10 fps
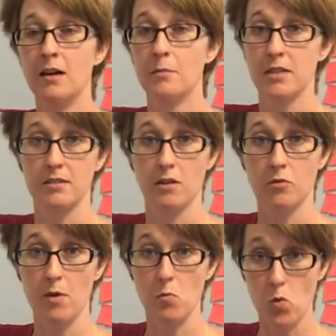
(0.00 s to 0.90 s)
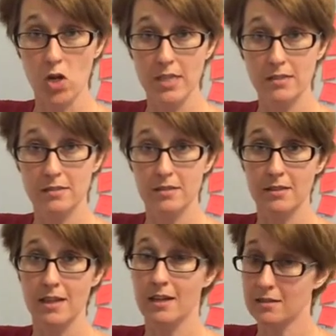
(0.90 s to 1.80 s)
I'm going to start with my ones
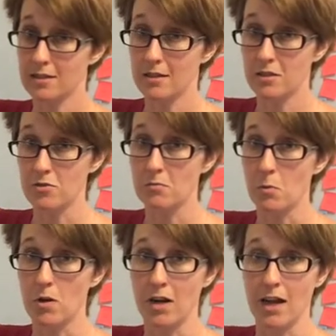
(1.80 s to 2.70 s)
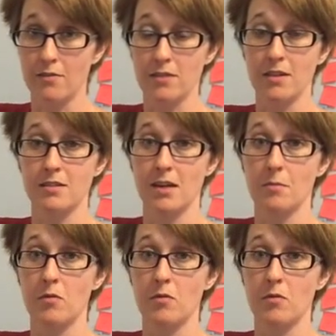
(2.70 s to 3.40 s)
since I accidentally used my one and a halfs last time.